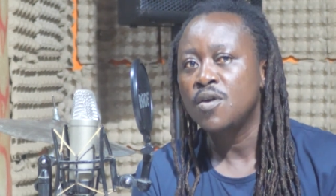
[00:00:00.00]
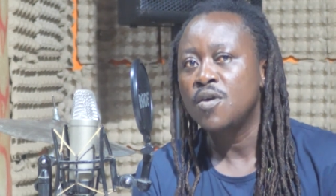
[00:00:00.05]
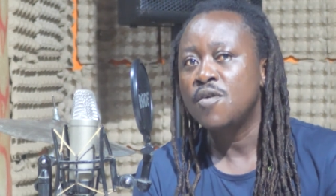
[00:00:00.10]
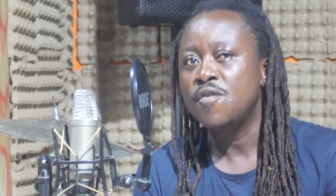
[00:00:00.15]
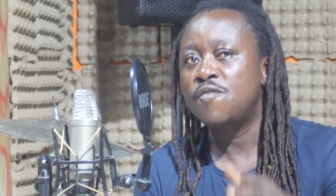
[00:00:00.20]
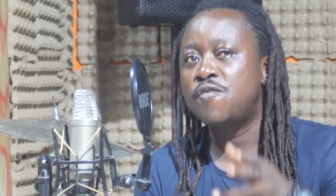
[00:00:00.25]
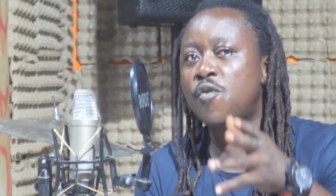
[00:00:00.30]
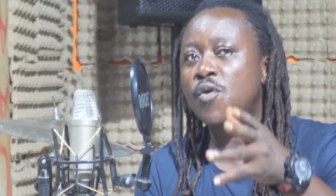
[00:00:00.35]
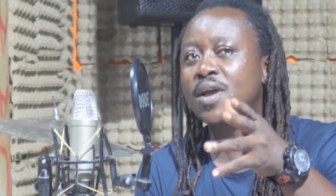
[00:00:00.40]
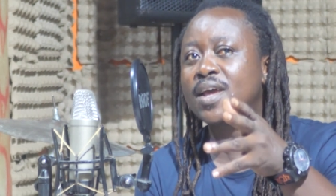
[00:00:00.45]

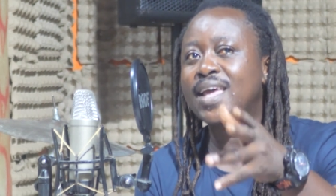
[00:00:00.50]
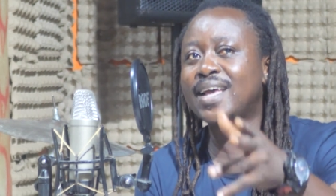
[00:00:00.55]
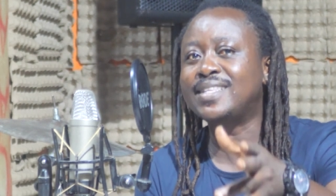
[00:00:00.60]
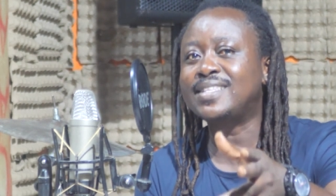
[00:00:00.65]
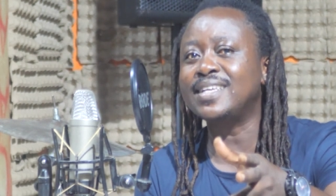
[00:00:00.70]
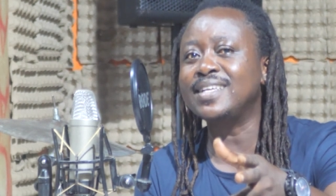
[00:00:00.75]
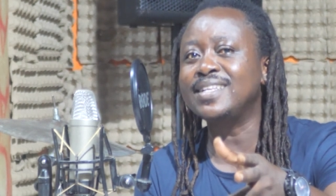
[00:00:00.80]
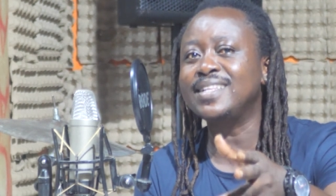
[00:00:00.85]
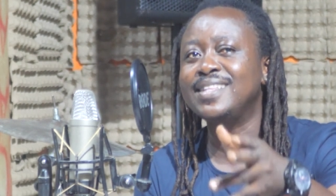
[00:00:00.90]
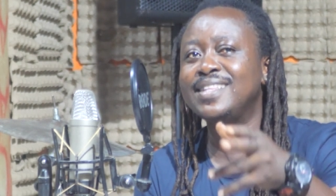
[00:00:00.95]

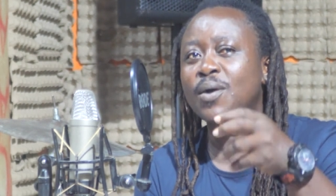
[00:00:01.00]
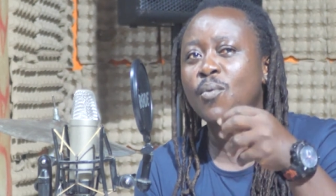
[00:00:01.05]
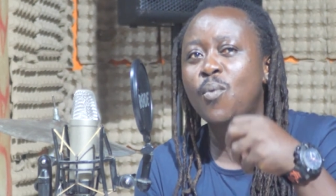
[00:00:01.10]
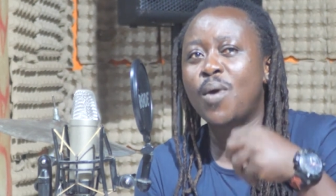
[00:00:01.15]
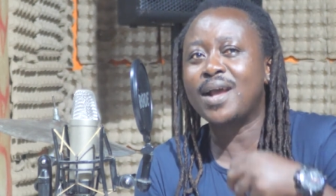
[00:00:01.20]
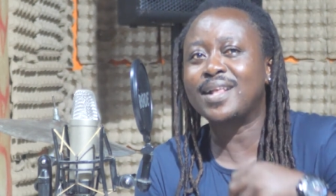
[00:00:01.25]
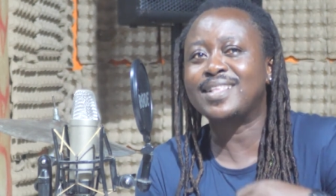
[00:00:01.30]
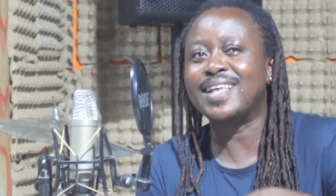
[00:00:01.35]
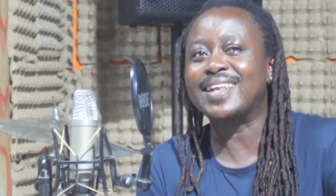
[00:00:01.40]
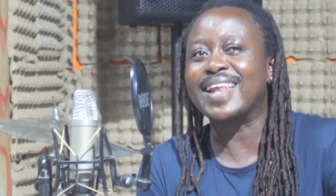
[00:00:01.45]
Forgetting the
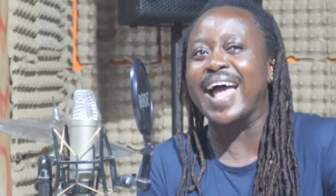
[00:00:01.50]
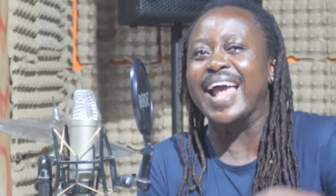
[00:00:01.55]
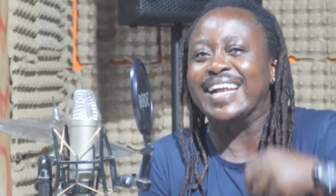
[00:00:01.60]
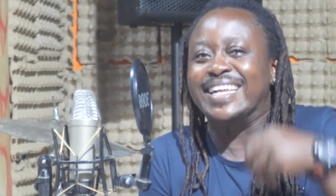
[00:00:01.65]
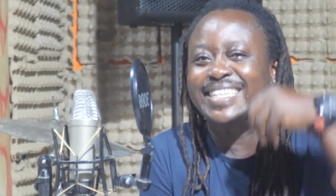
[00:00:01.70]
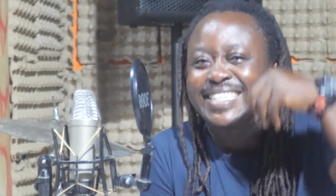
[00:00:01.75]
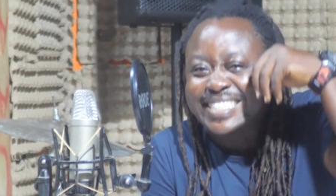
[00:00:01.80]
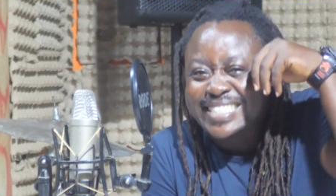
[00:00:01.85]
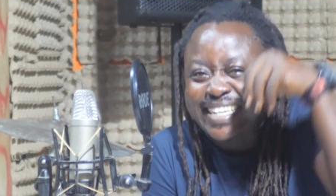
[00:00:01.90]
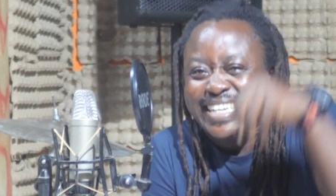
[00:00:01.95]
work that
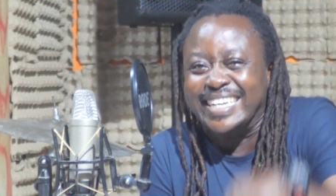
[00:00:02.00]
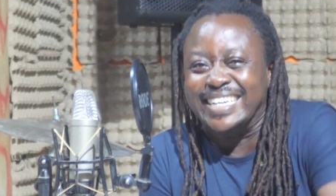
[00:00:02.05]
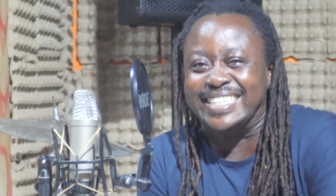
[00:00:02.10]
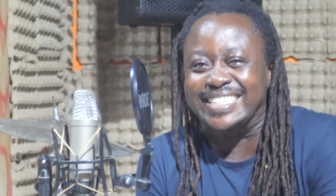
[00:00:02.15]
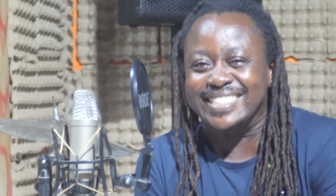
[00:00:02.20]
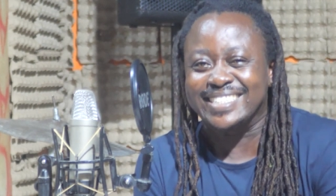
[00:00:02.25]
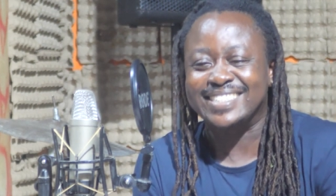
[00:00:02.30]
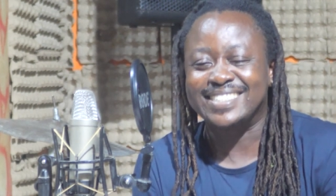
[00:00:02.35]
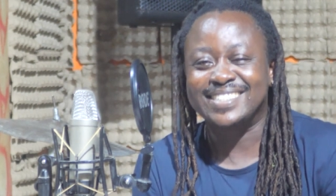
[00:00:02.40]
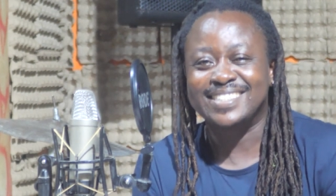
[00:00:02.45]
I
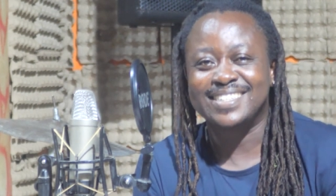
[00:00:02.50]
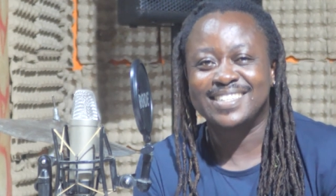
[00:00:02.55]
did.